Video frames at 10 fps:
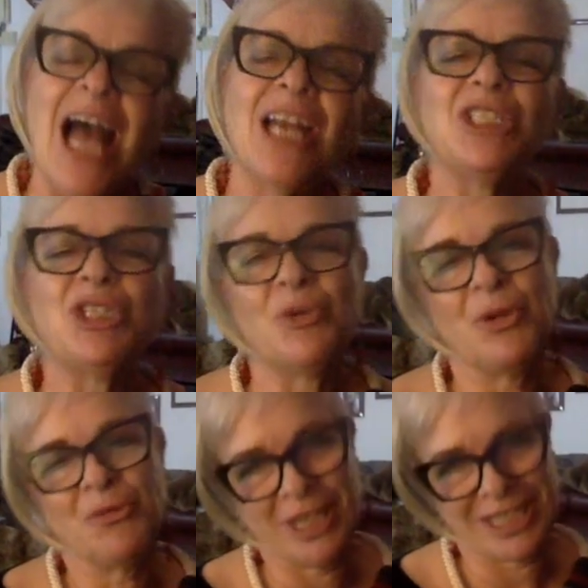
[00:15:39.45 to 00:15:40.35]
And until
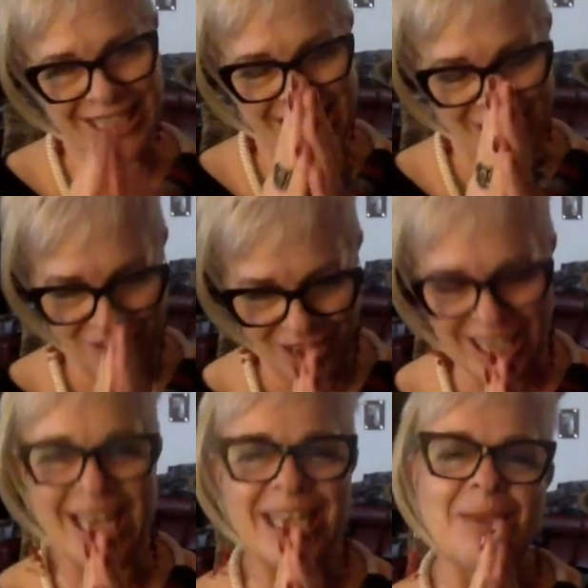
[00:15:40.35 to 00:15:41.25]
we read together again,